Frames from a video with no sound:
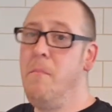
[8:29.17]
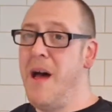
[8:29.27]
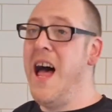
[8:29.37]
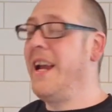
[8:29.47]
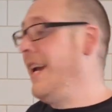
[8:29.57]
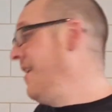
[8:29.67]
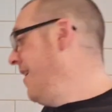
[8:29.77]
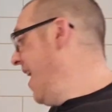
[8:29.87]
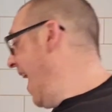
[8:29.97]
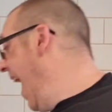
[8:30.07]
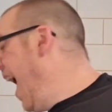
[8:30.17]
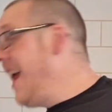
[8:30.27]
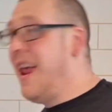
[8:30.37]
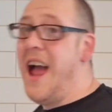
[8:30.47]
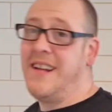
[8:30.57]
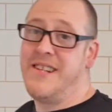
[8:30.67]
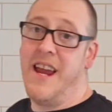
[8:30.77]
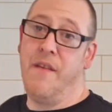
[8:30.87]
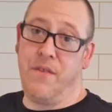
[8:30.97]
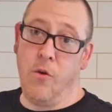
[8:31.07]
bargain I liked
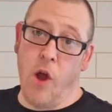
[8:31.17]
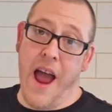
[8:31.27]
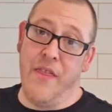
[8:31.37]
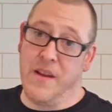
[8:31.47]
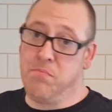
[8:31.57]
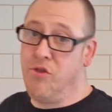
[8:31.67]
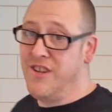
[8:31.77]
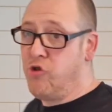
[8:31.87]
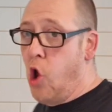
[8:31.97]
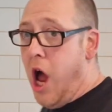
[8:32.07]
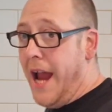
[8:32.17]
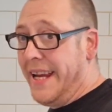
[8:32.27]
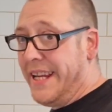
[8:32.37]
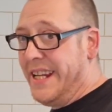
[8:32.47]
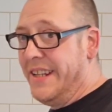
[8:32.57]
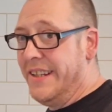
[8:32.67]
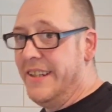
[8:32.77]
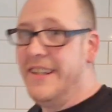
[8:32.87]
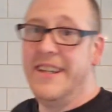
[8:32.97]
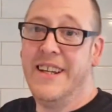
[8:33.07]
it. If you like this, press like,
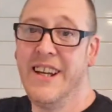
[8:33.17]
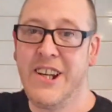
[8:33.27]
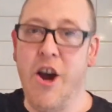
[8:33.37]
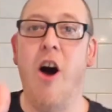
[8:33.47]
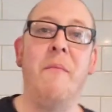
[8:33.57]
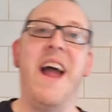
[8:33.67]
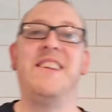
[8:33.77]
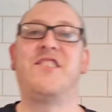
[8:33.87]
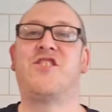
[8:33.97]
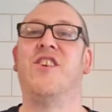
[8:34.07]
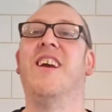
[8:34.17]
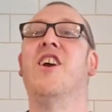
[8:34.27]
comment,